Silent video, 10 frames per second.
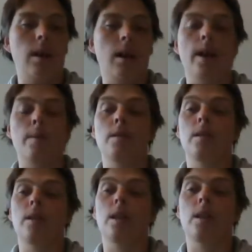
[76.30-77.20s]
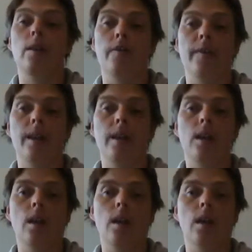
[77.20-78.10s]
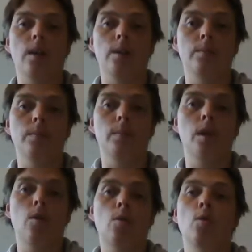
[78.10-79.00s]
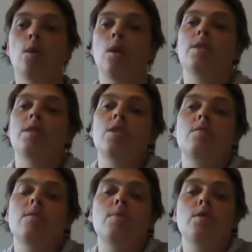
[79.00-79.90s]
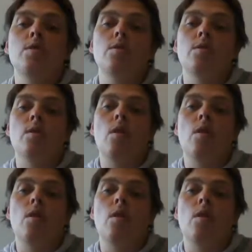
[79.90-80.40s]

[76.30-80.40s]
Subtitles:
I absolutely loved it. All her descriptions